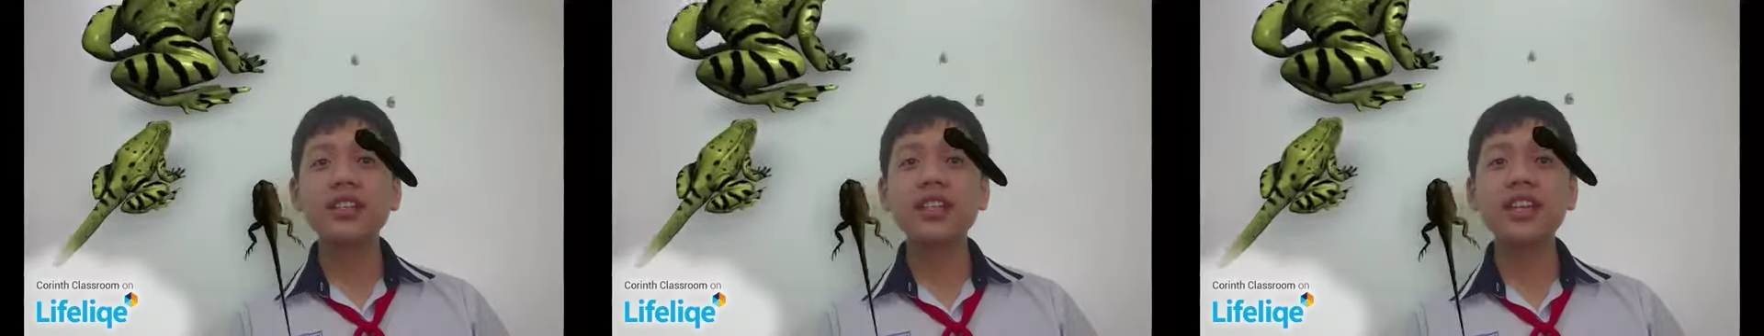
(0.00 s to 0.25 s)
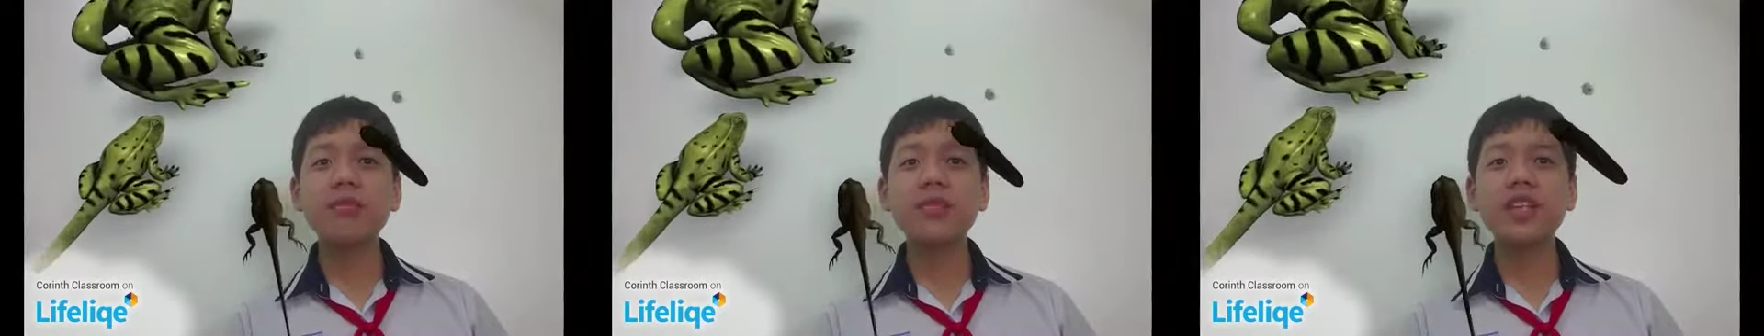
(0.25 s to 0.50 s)
The
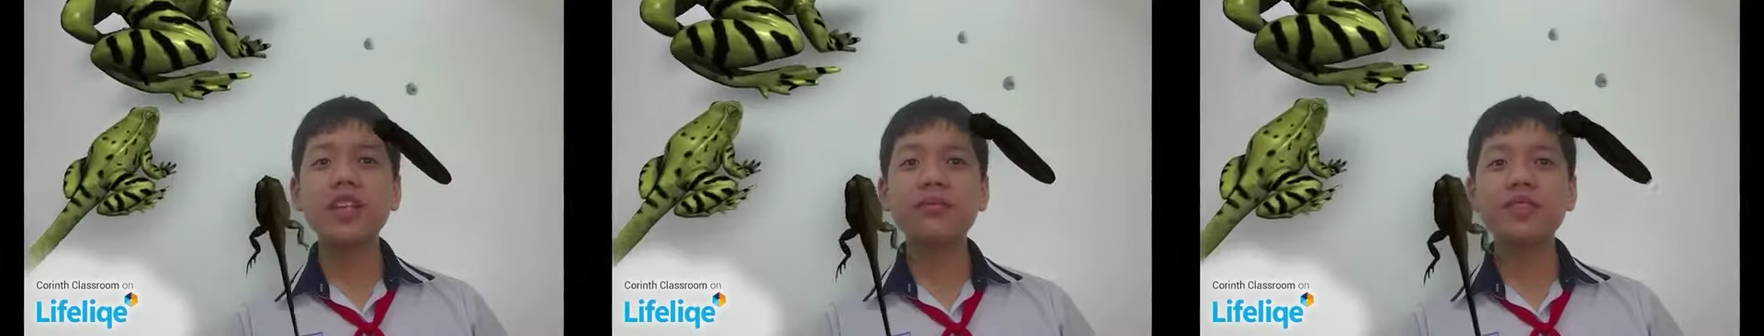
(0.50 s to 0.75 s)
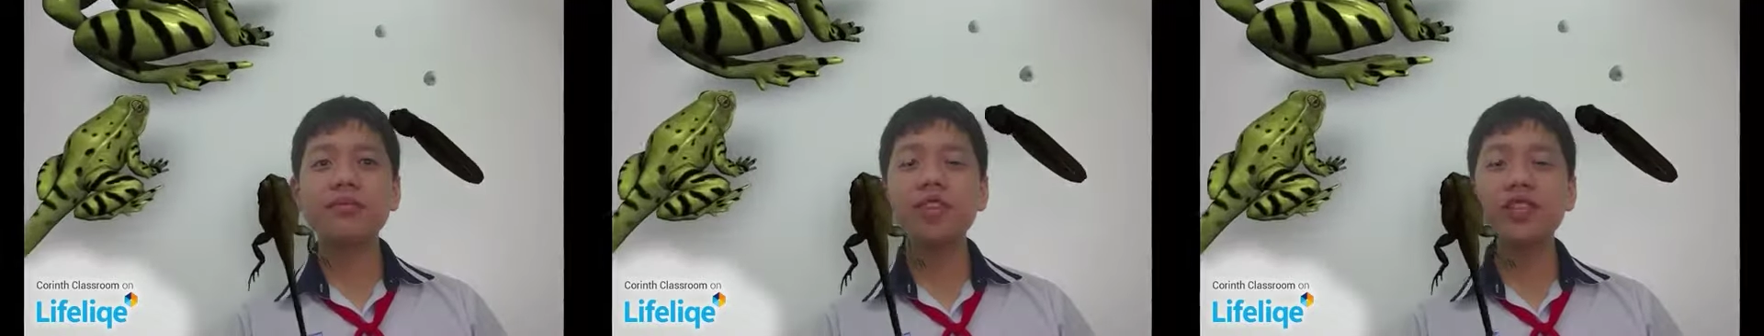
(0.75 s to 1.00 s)
tail
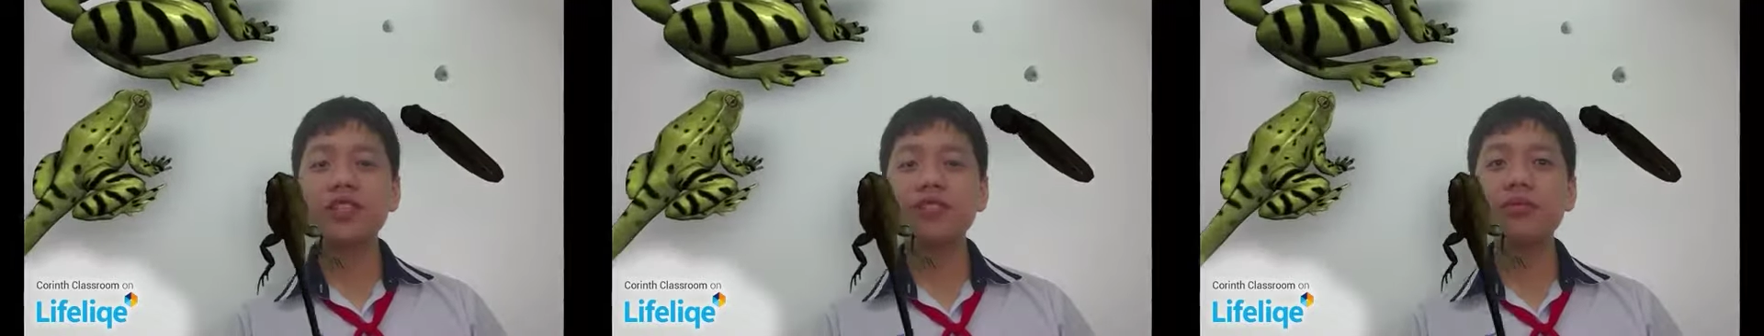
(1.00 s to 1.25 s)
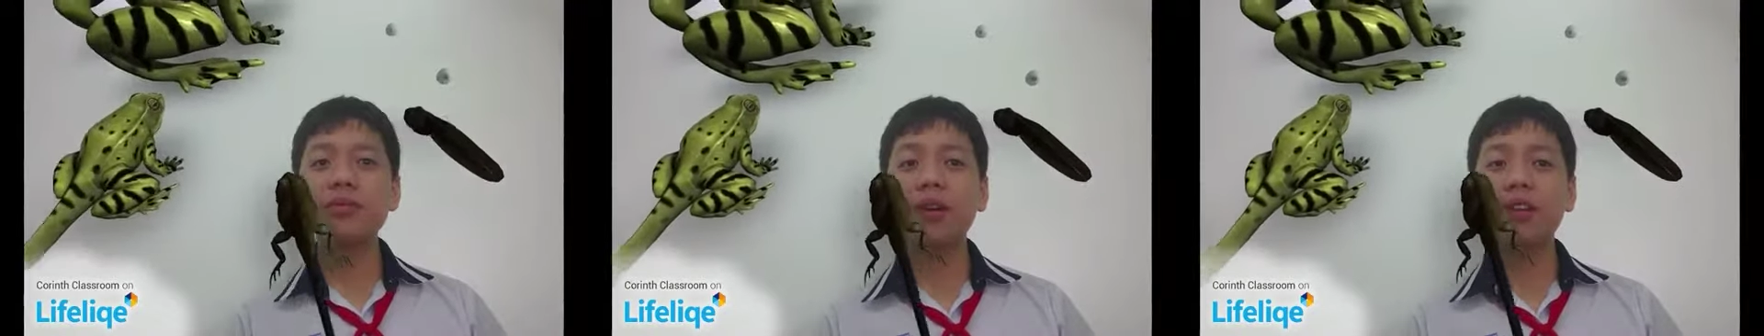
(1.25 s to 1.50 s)
becomes much
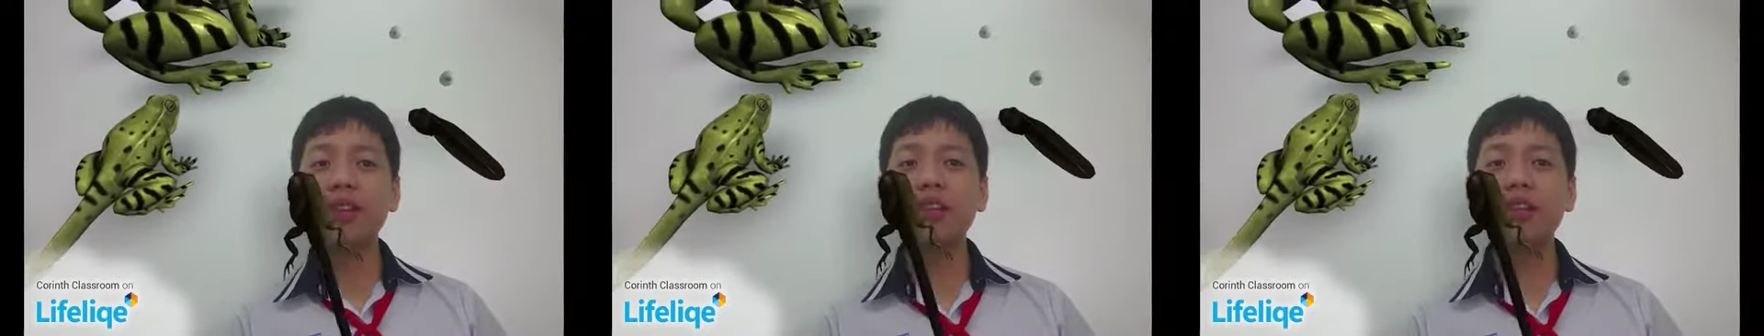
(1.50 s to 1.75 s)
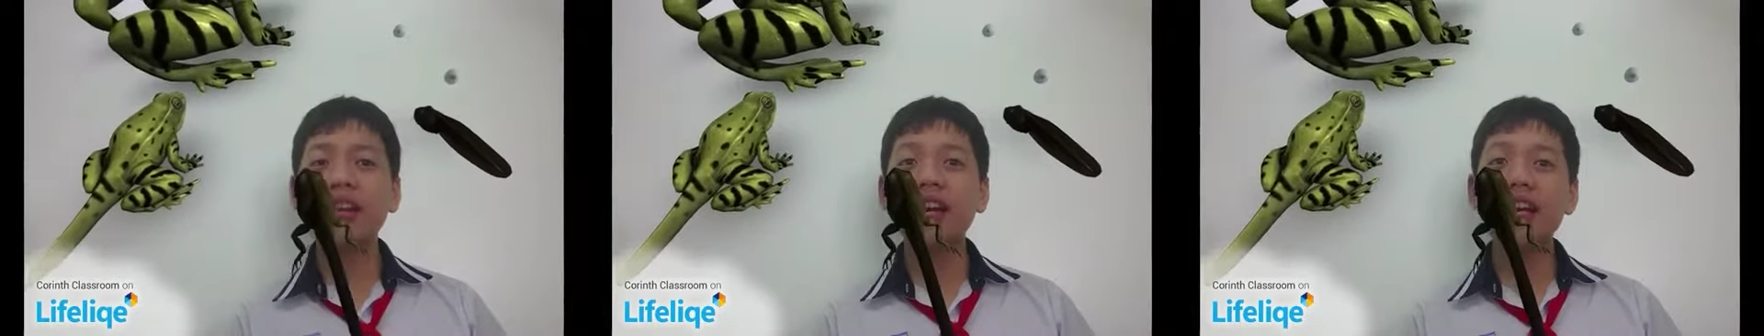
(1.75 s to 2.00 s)

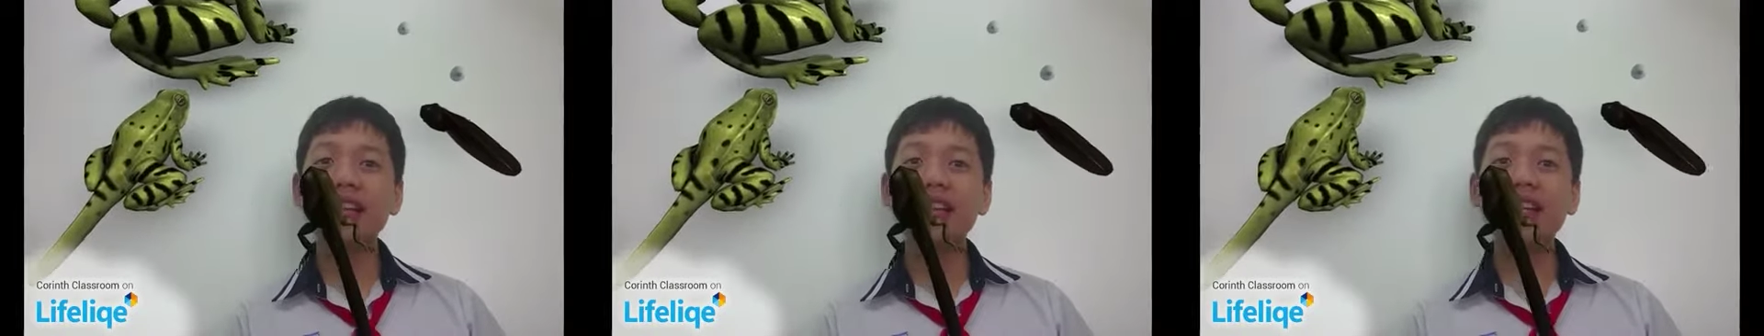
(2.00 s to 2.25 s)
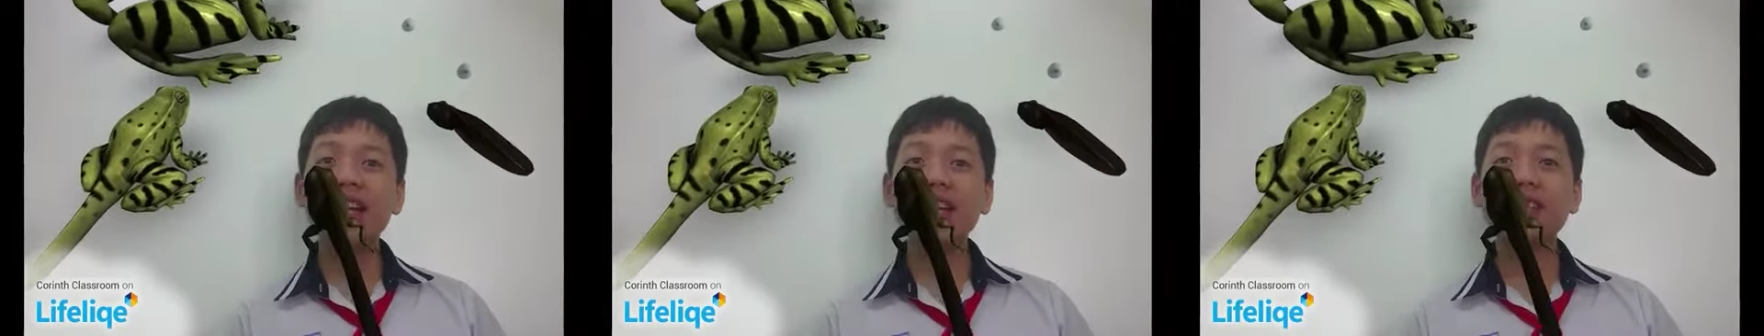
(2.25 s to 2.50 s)
smaller and
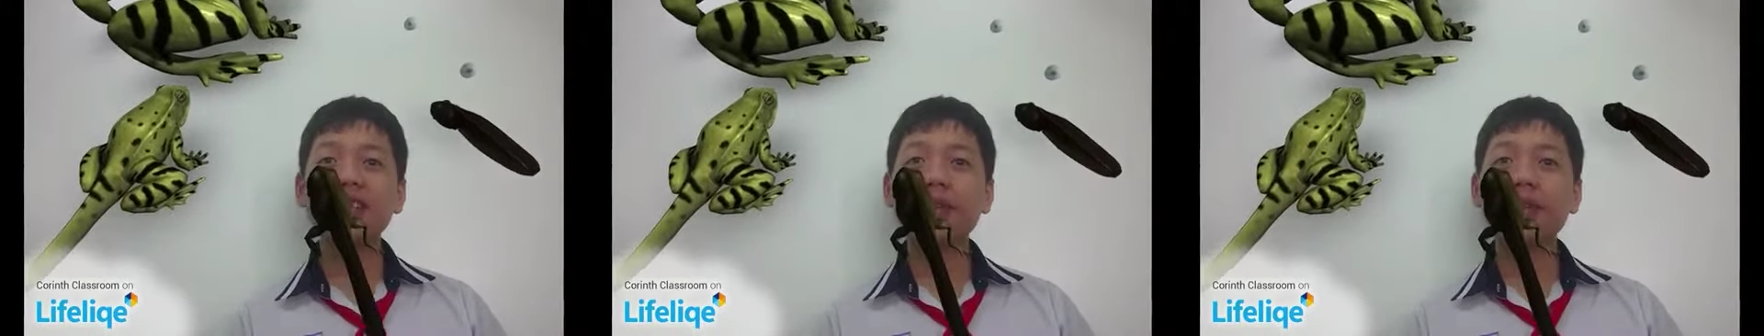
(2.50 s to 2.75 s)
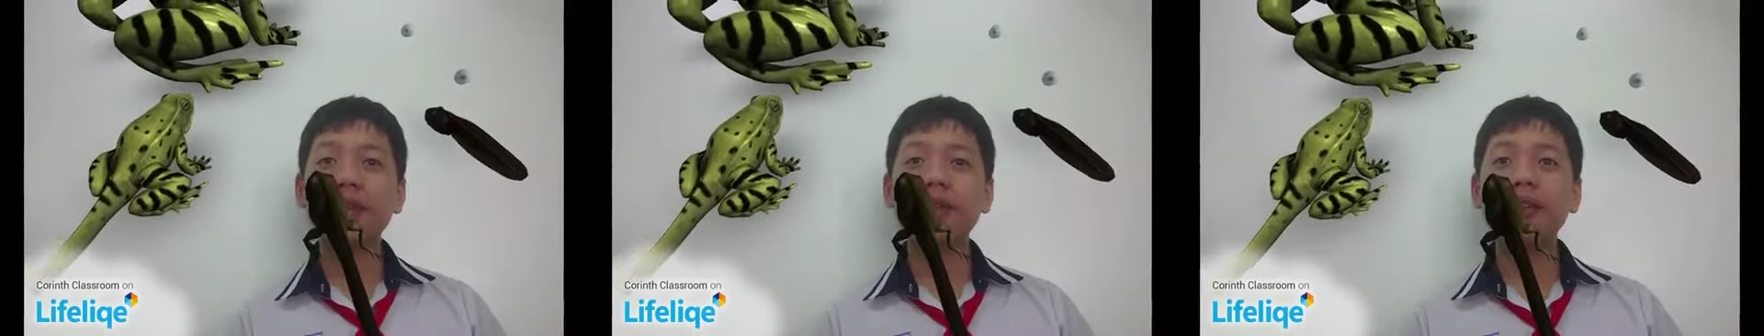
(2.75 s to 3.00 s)
the legs
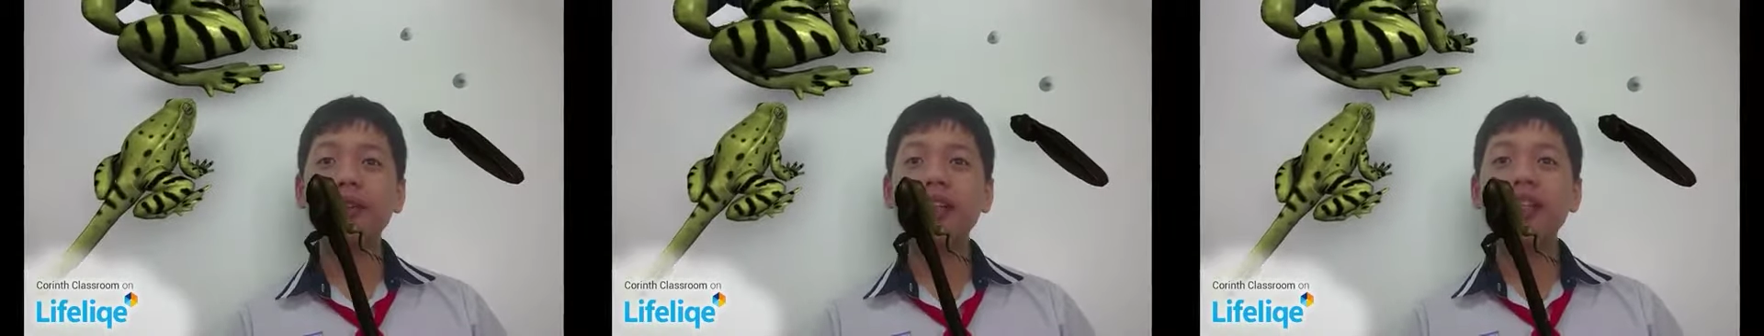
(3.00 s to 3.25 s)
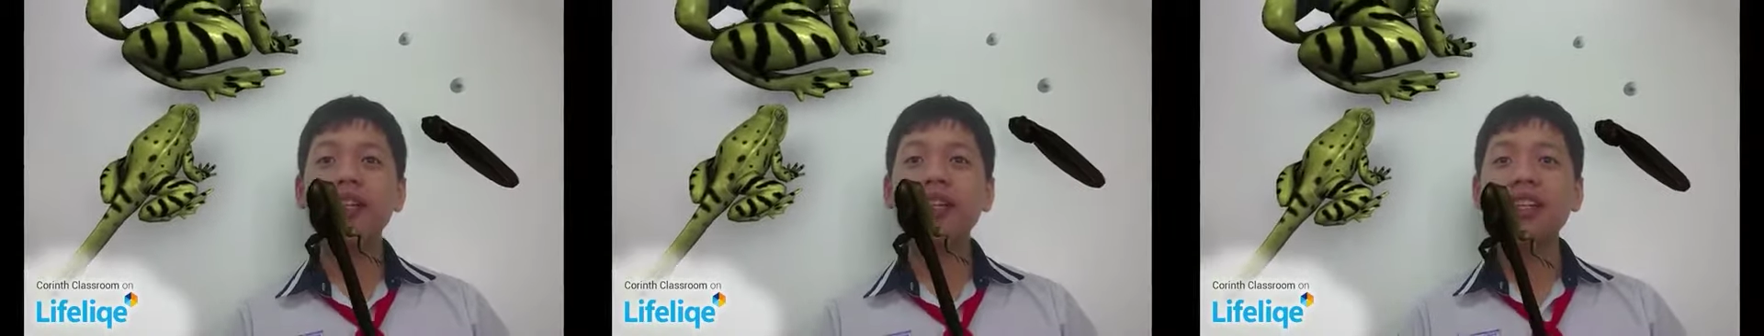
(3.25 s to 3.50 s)

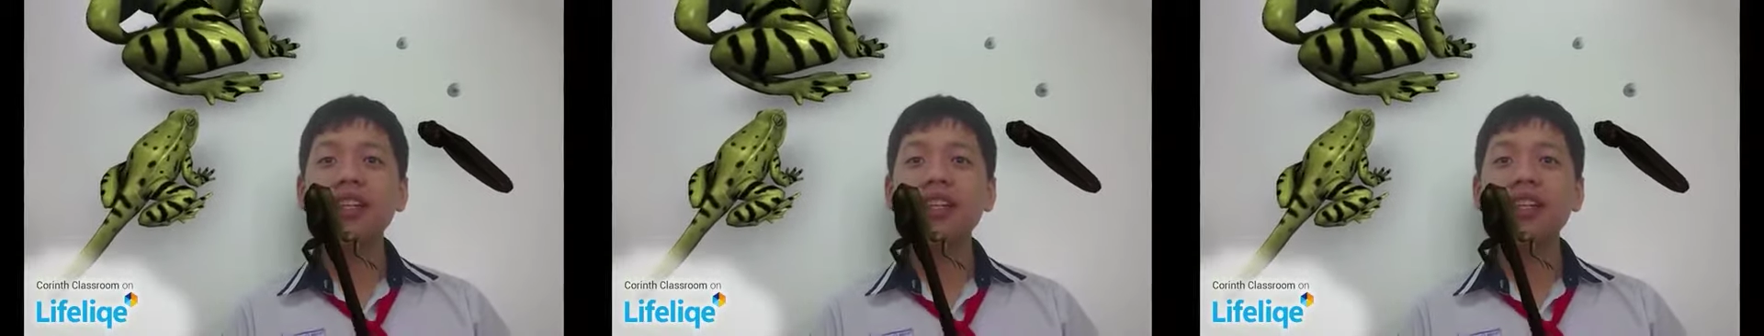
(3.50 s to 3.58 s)
grow.